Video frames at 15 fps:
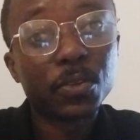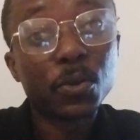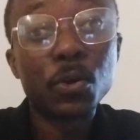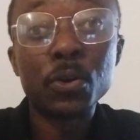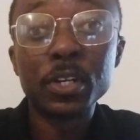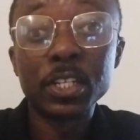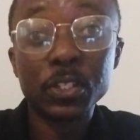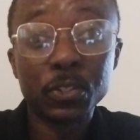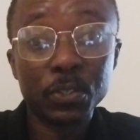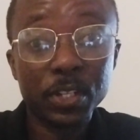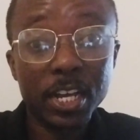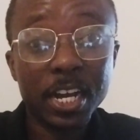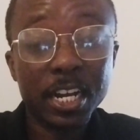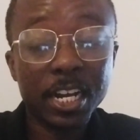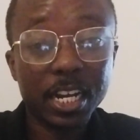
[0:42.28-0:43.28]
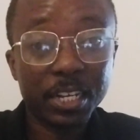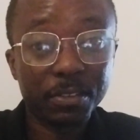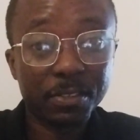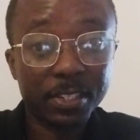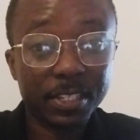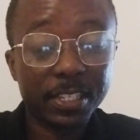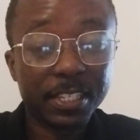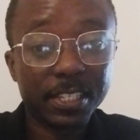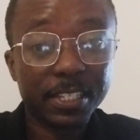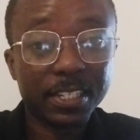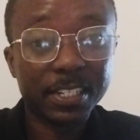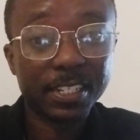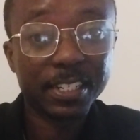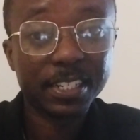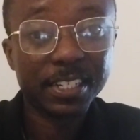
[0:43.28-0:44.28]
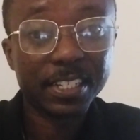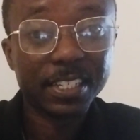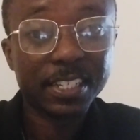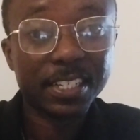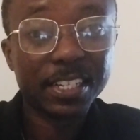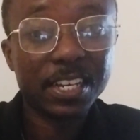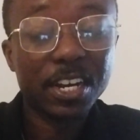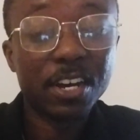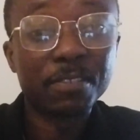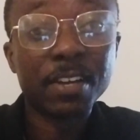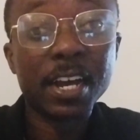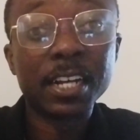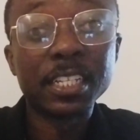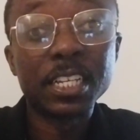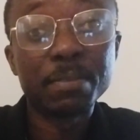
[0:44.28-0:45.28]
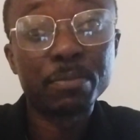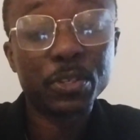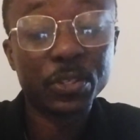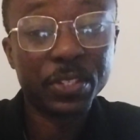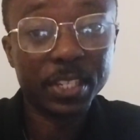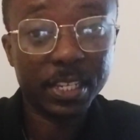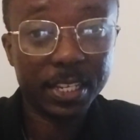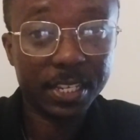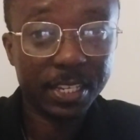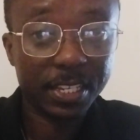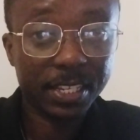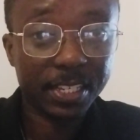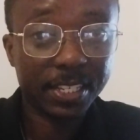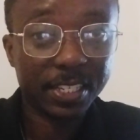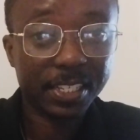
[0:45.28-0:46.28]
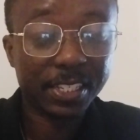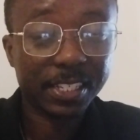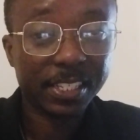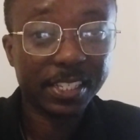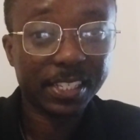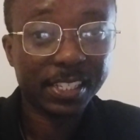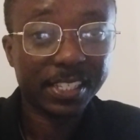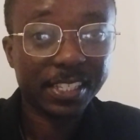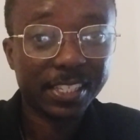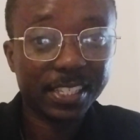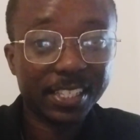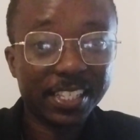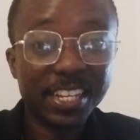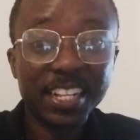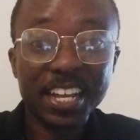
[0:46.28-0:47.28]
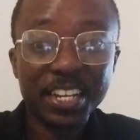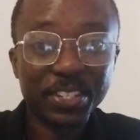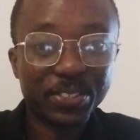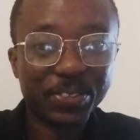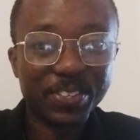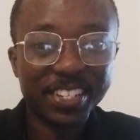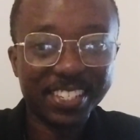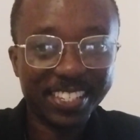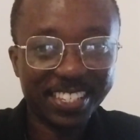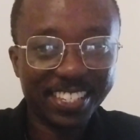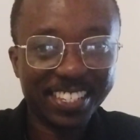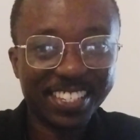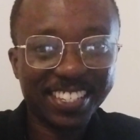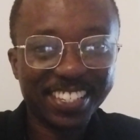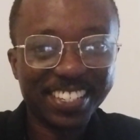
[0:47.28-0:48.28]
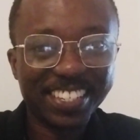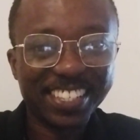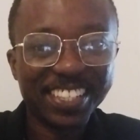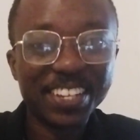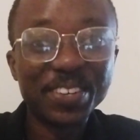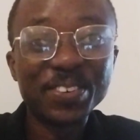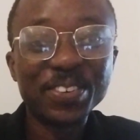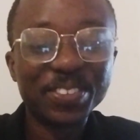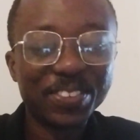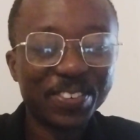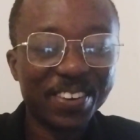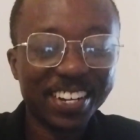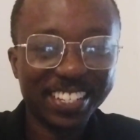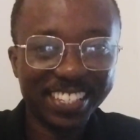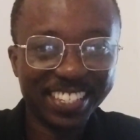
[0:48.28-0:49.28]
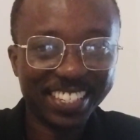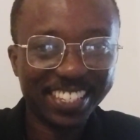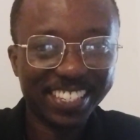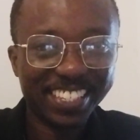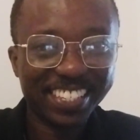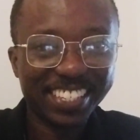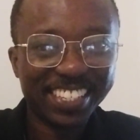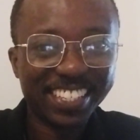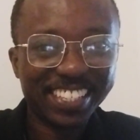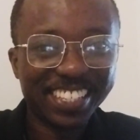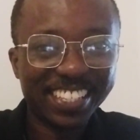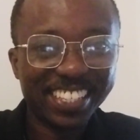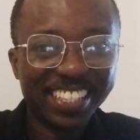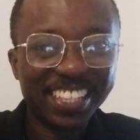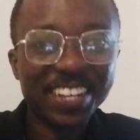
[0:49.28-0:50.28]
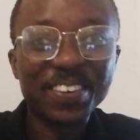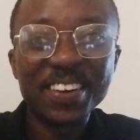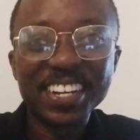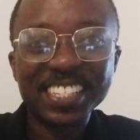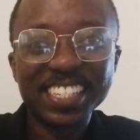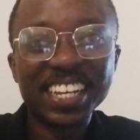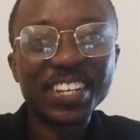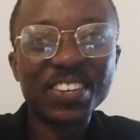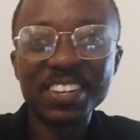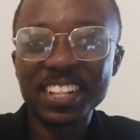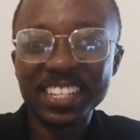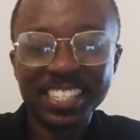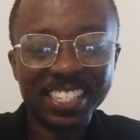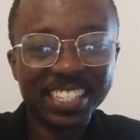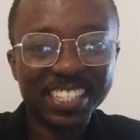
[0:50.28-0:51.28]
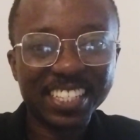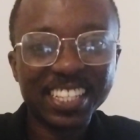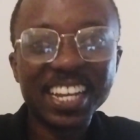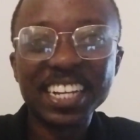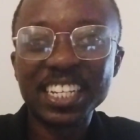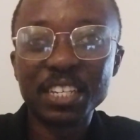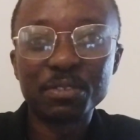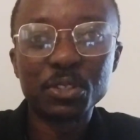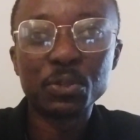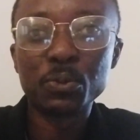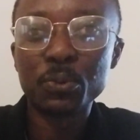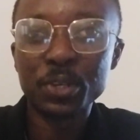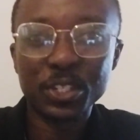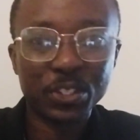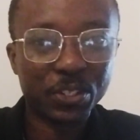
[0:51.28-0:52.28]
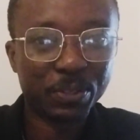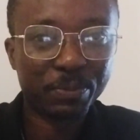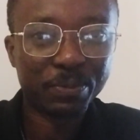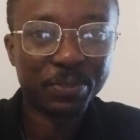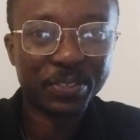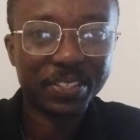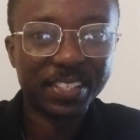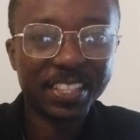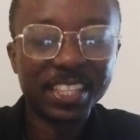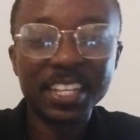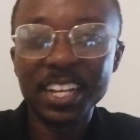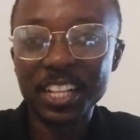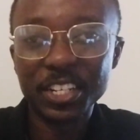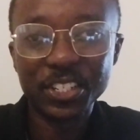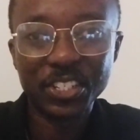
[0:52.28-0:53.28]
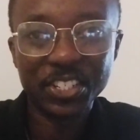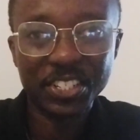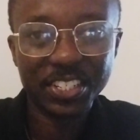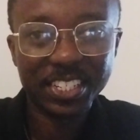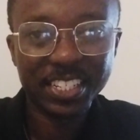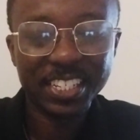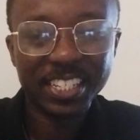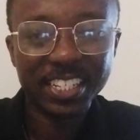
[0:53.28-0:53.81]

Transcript: go into the archives of Ghanaian music, the nice ones, the good ones, the ones that you listen that gives you wisdom, knowledge,